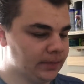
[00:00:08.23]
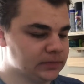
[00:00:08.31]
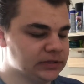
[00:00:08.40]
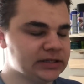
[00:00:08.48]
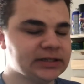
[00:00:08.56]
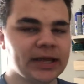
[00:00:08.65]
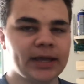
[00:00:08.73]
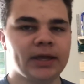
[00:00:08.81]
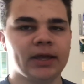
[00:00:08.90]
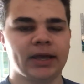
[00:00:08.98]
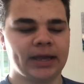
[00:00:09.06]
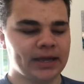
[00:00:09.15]

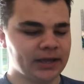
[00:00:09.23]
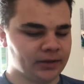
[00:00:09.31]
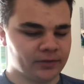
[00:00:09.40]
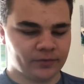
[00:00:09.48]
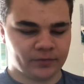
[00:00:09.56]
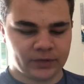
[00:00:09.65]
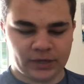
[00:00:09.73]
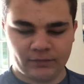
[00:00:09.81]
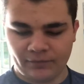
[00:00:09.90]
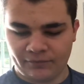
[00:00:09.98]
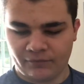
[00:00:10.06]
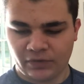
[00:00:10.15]
Today I have kind of
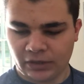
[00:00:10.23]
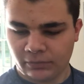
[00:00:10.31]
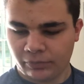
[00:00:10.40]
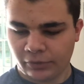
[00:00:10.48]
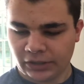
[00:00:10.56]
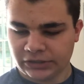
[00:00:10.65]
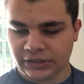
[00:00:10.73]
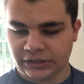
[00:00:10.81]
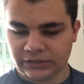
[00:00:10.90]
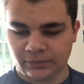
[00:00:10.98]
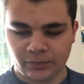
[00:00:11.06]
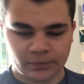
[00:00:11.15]
a fun
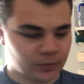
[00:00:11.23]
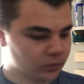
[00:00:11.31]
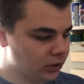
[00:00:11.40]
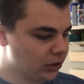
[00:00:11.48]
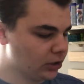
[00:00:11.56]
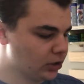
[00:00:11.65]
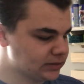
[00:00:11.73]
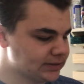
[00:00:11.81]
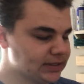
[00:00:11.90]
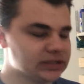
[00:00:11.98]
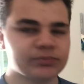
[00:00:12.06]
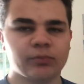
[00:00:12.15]
project I'm going to be working on. It's
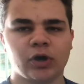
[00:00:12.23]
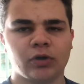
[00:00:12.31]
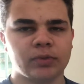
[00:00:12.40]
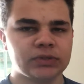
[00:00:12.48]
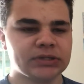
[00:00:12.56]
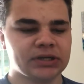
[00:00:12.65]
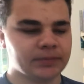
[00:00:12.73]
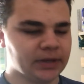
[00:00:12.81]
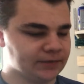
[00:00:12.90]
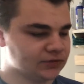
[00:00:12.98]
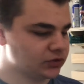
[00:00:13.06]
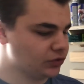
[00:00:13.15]
kind of small, mostly going to be out
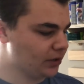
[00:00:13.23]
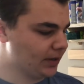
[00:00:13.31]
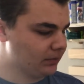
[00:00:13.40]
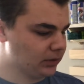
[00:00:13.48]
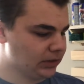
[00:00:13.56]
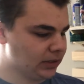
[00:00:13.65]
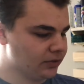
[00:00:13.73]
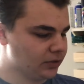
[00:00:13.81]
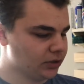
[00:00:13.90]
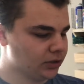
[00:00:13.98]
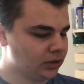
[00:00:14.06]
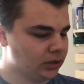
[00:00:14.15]
of scrap
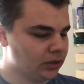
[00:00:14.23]
leather.